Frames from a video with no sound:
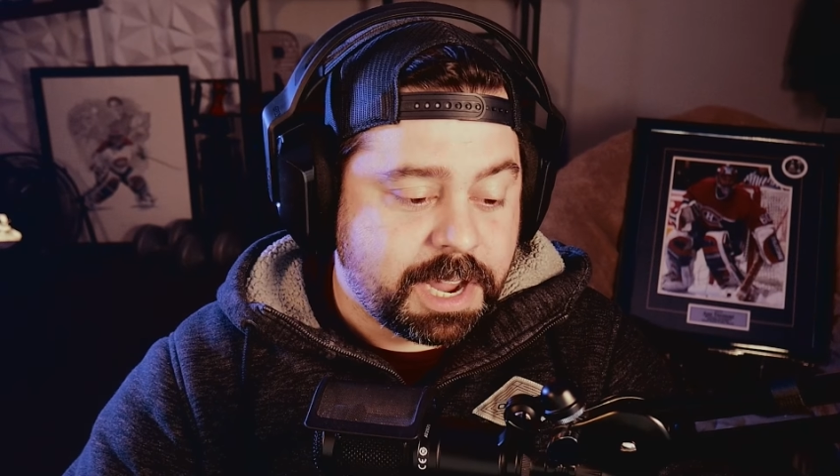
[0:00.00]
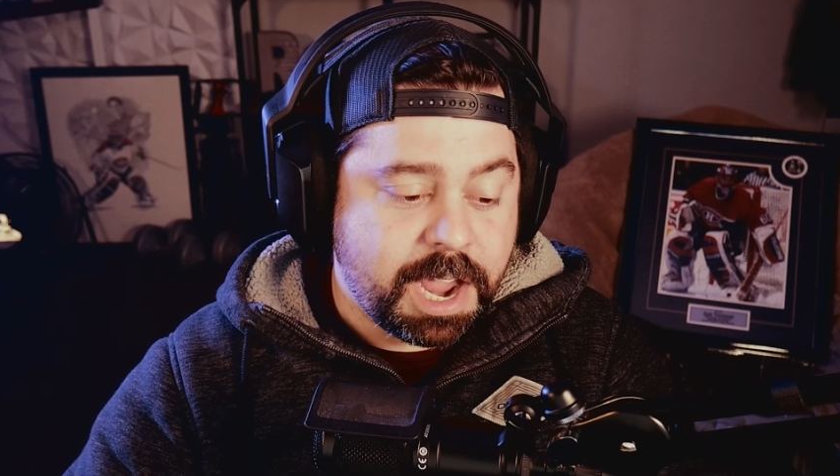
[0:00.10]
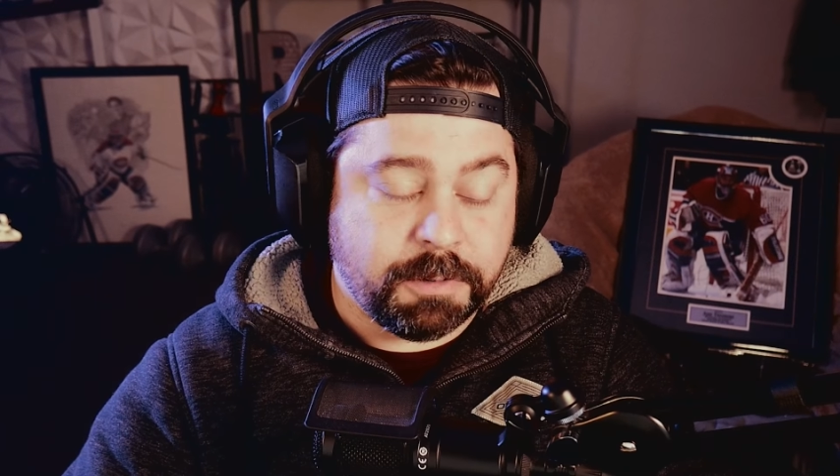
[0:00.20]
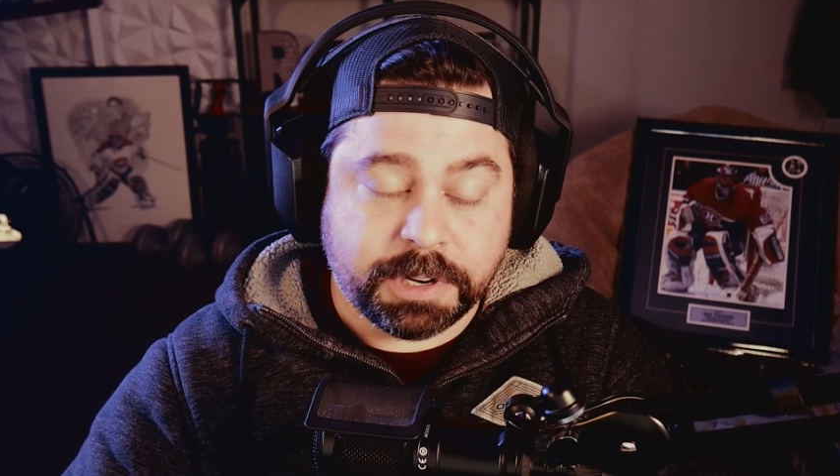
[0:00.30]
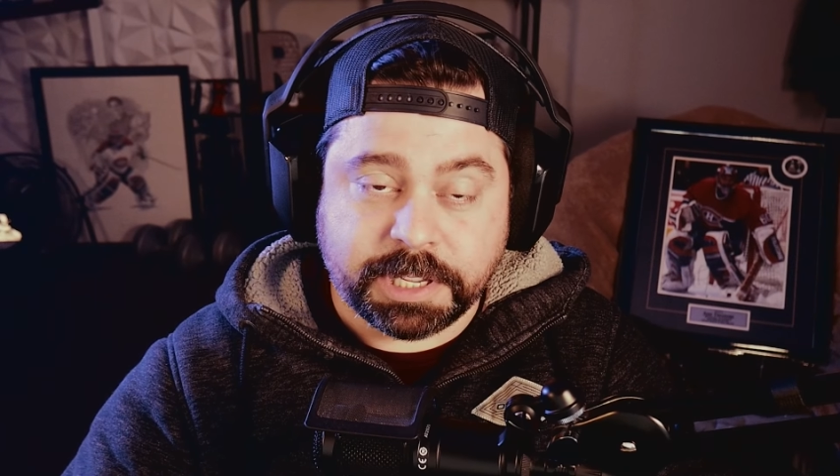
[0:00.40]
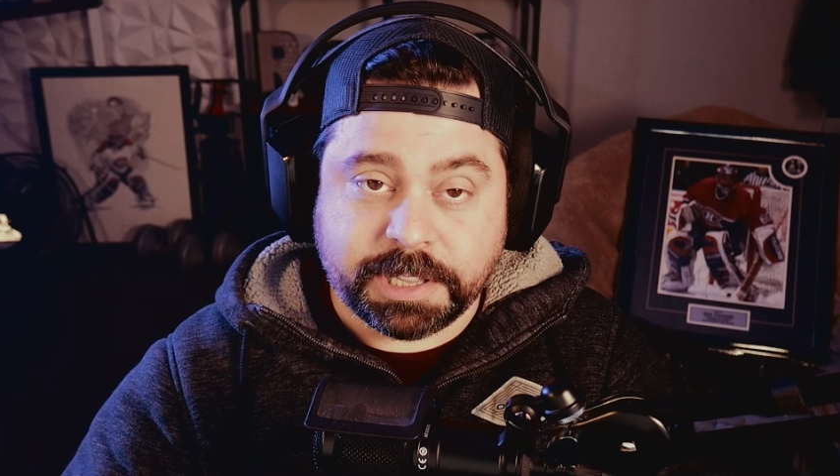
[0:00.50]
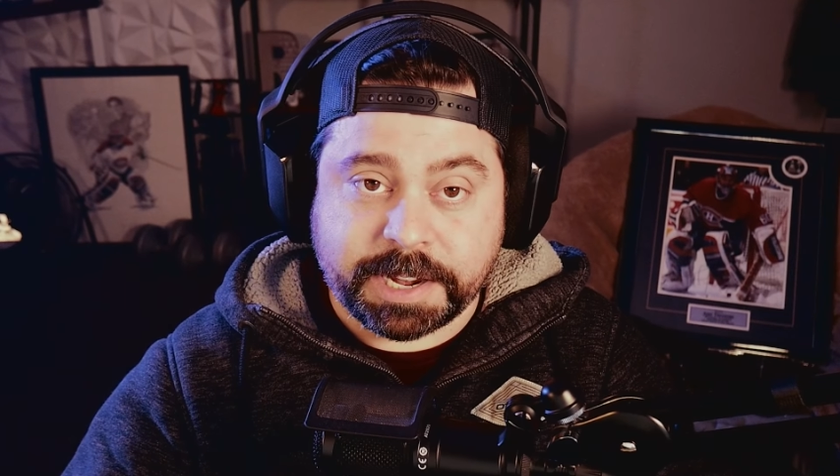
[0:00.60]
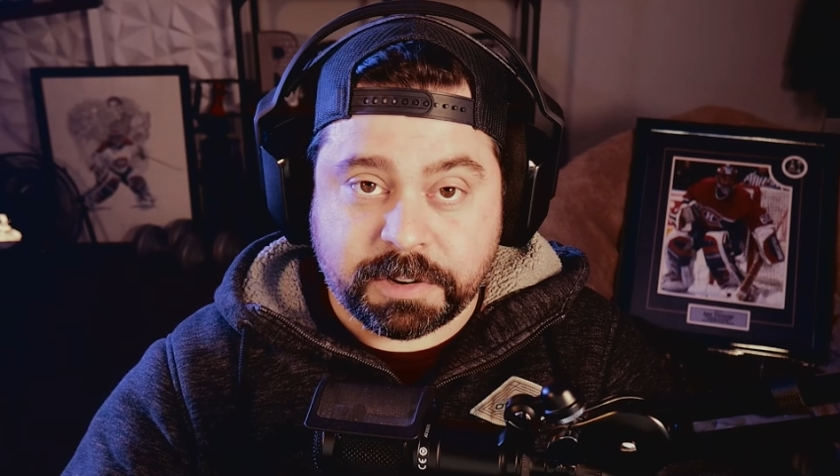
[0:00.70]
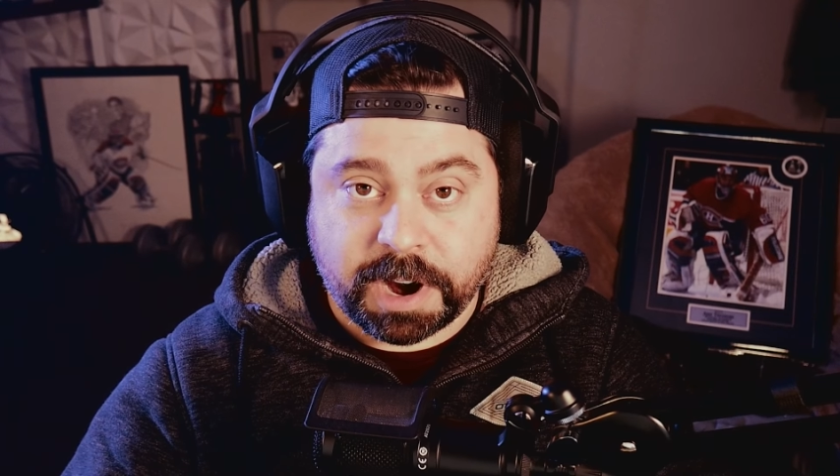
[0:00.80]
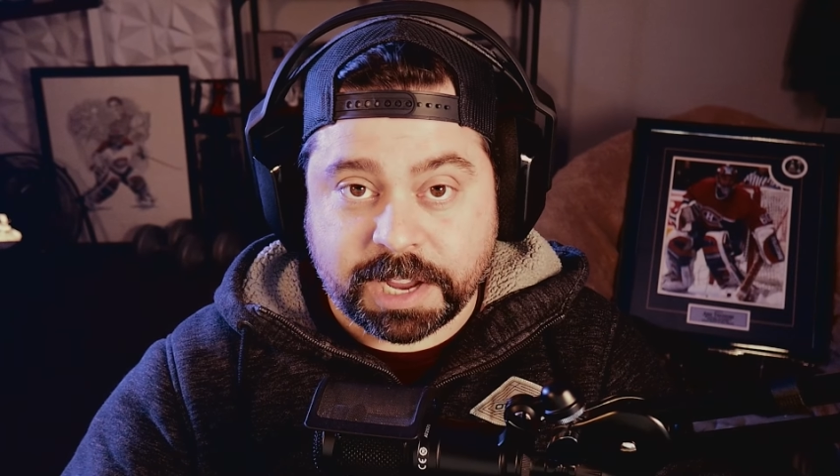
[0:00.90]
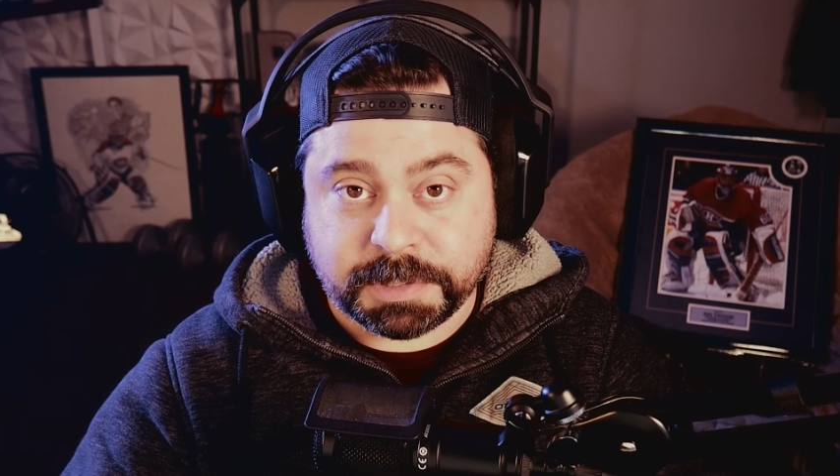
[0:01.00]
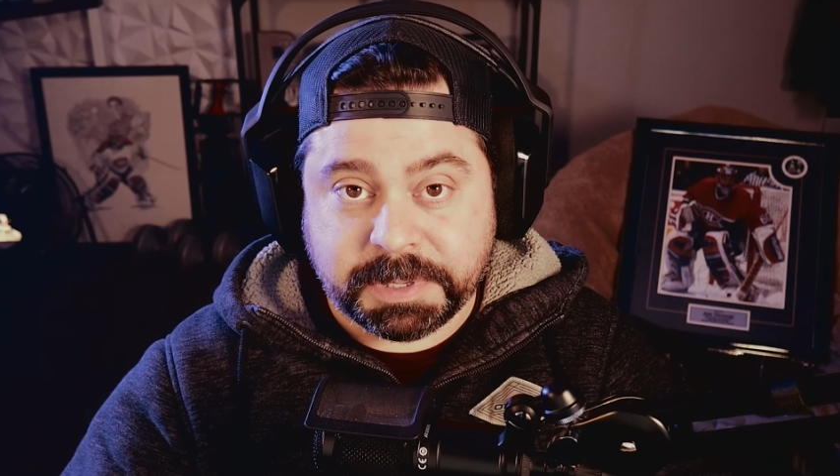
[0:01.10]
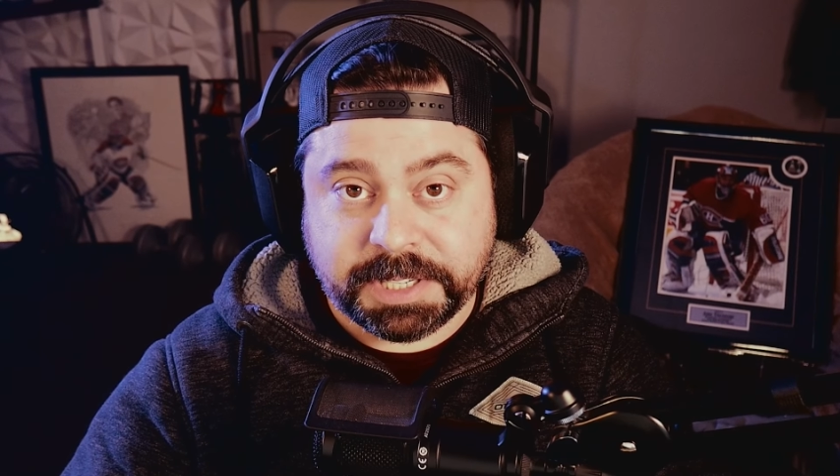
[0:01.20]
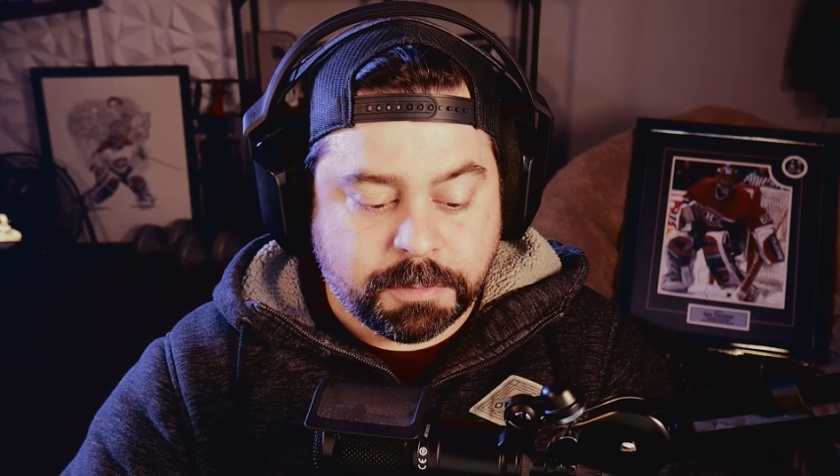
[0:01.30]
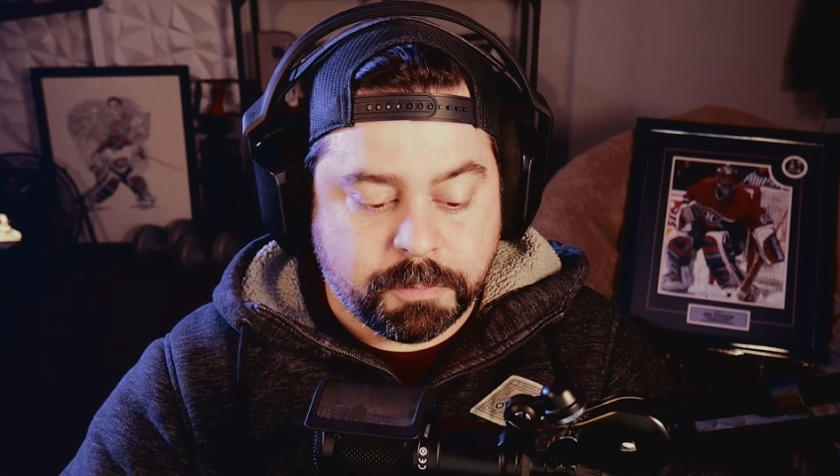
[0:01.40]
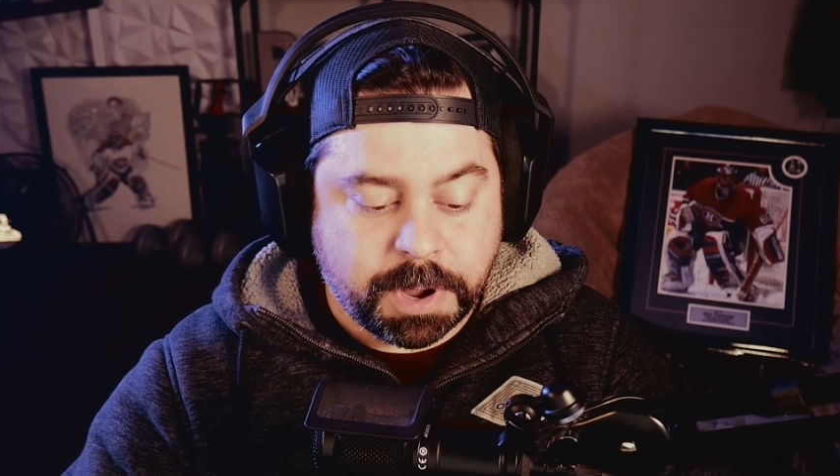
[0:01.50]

I really like Crosby,